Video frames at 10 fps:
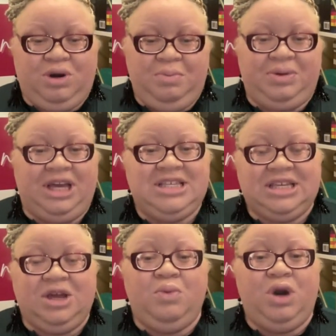
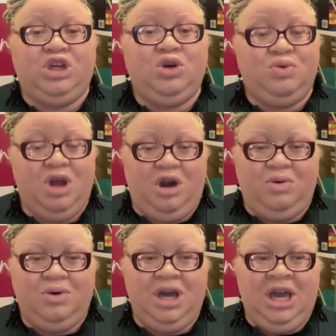complacent in what you
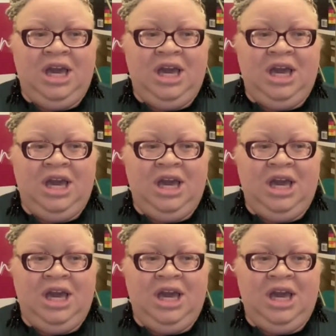know,